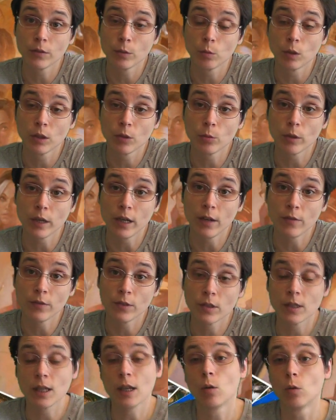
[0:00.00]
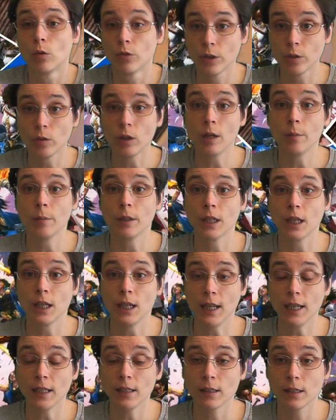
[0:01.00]
of the ones where I have to say, although I'm a
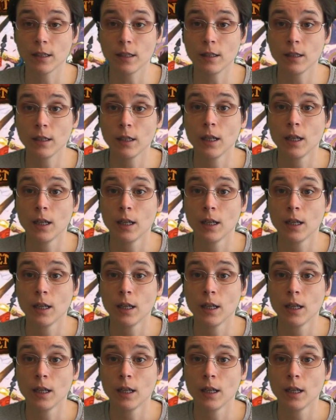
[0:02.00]
collector,